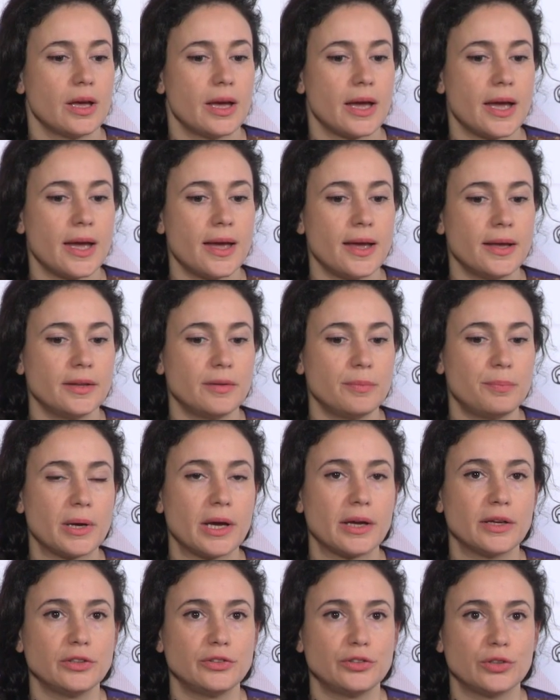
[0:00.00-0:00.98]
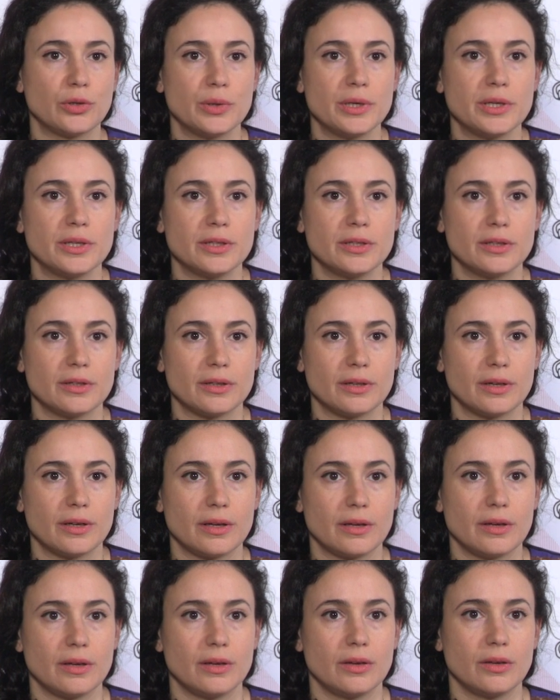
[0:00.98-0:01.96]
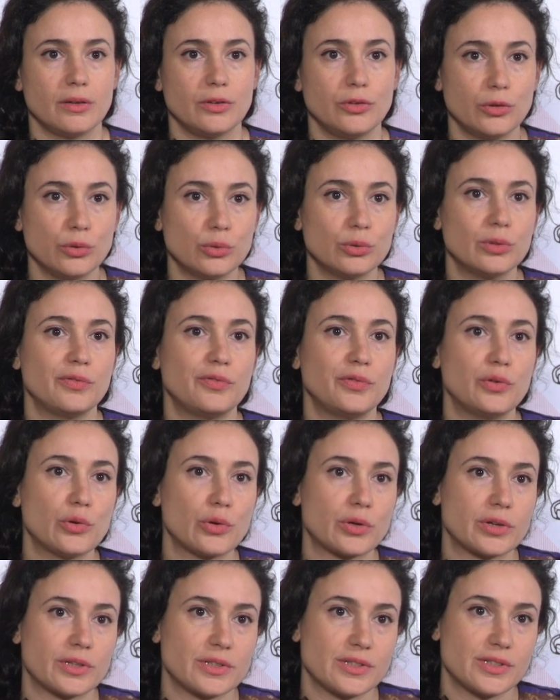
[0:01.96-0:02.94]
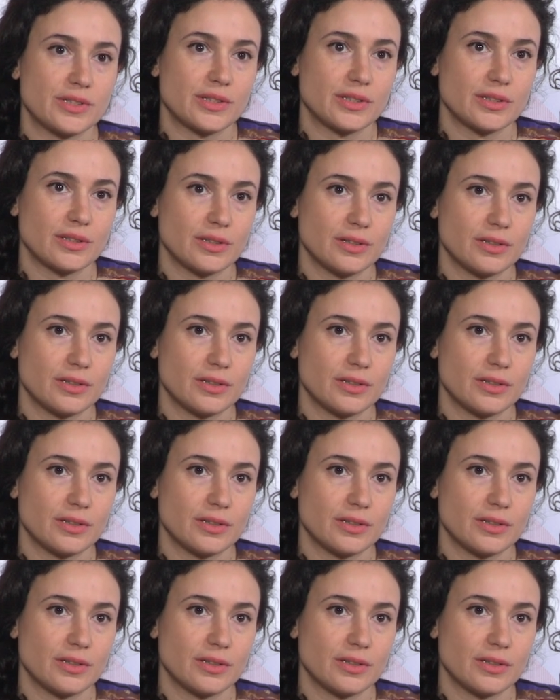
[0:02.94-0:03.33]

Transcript: And by showing you, the viewers,